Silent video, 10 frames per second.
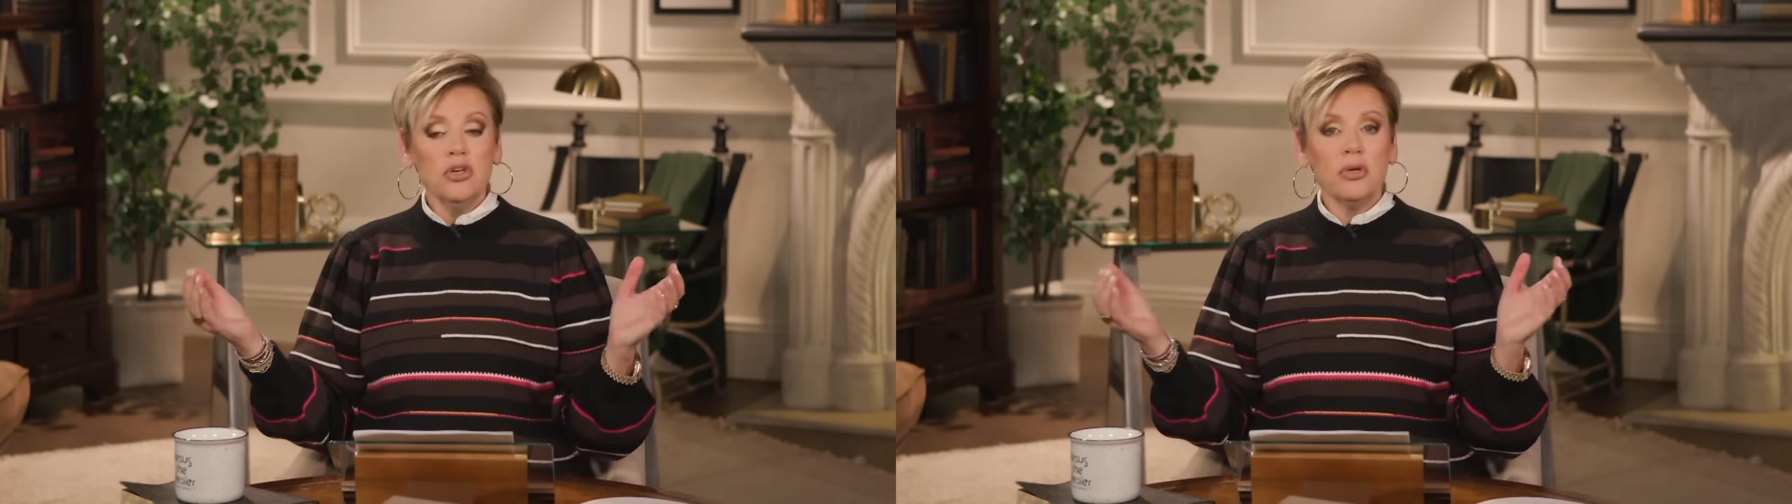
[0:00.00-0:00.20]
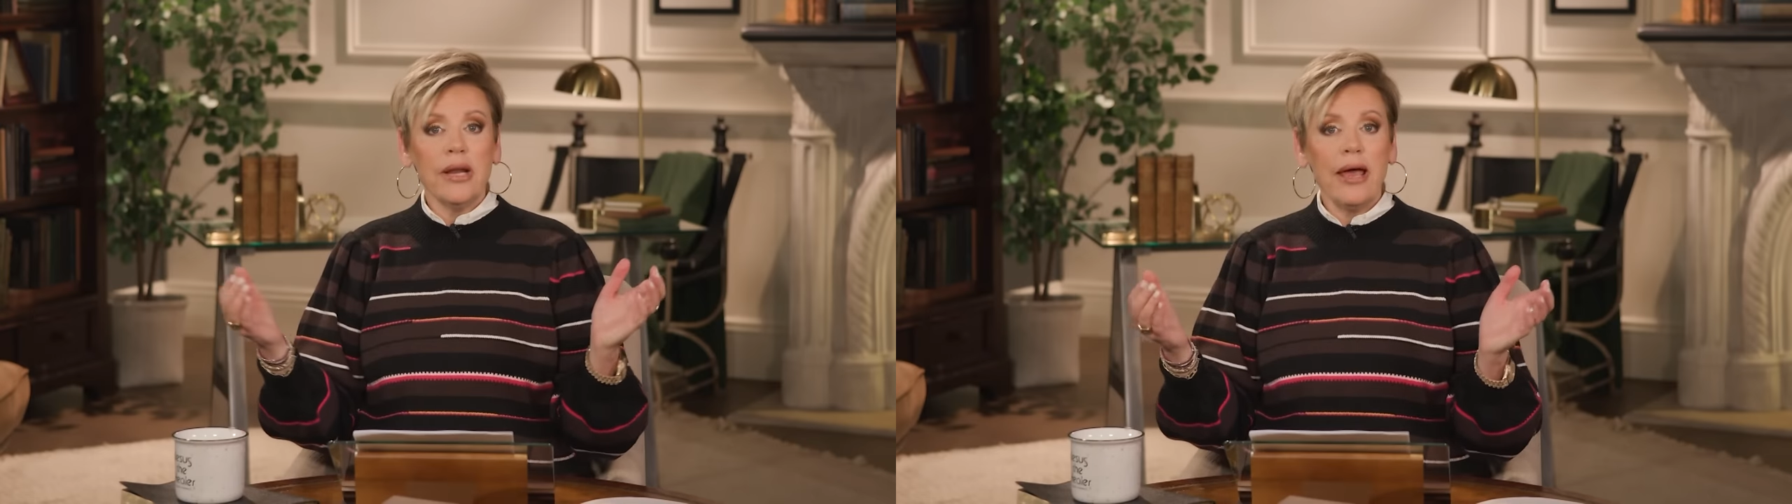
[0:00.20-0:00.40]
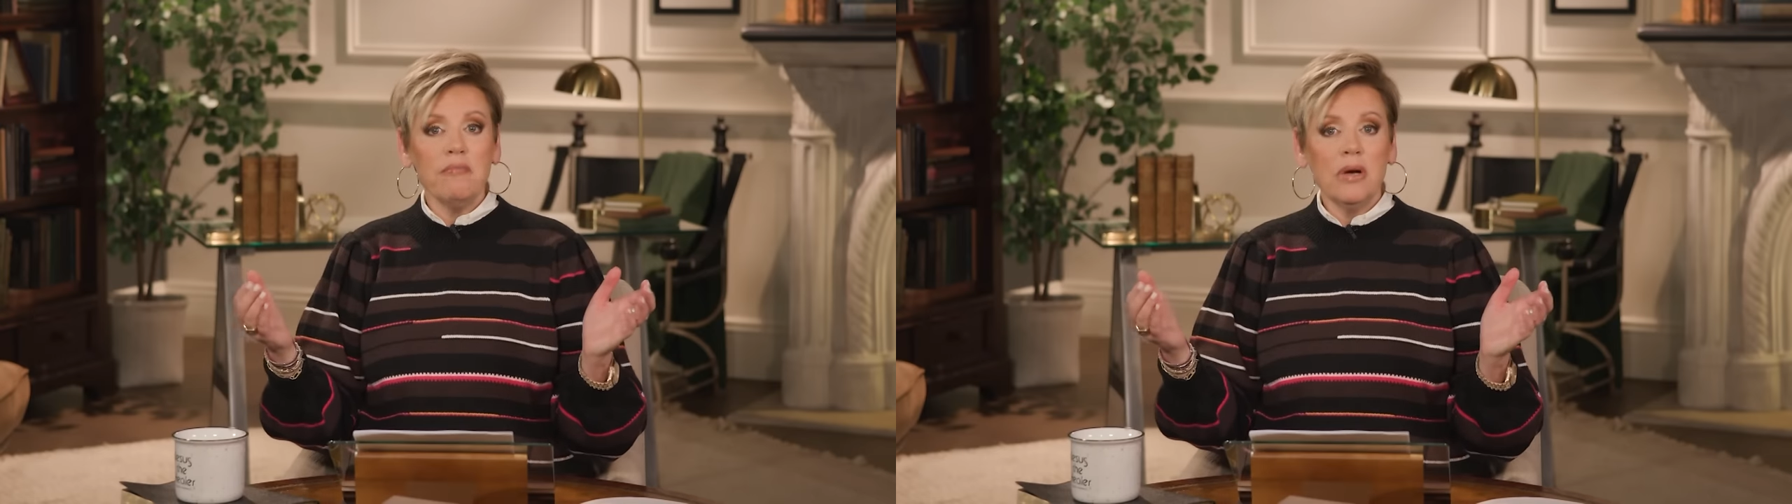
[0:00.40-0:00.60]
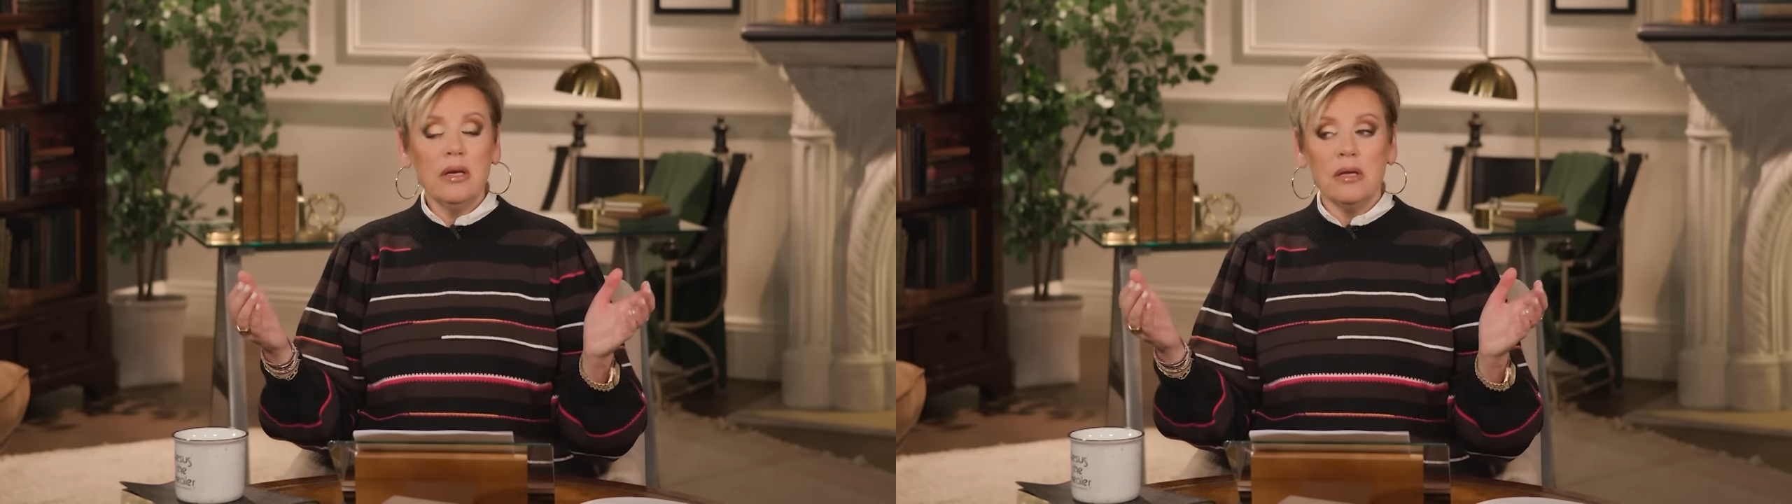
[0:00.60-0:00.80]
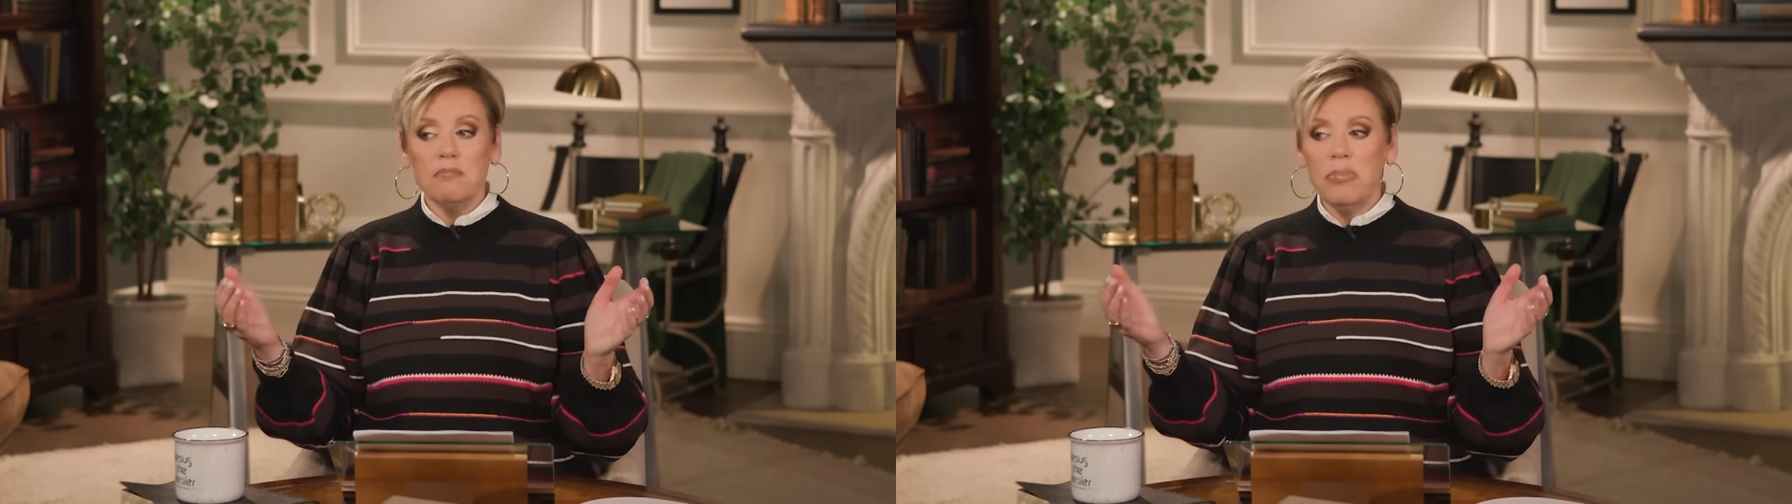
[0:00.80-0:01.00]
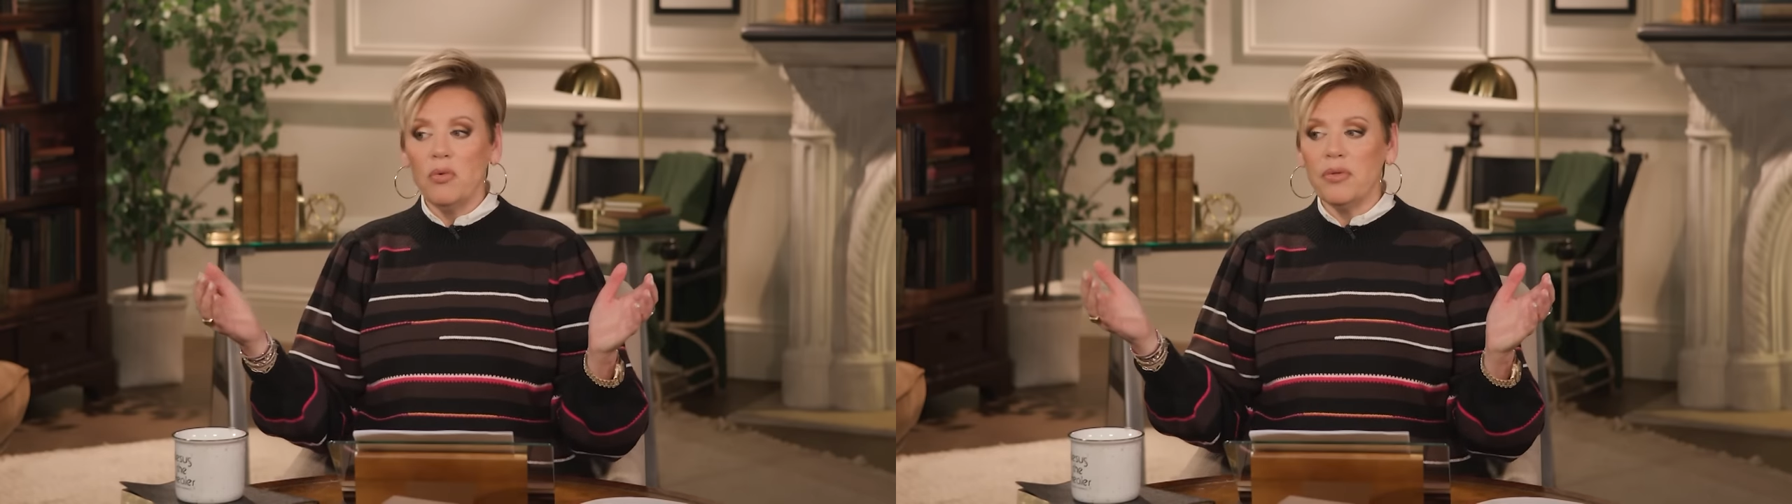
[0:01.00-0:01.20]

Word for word: You can have money, but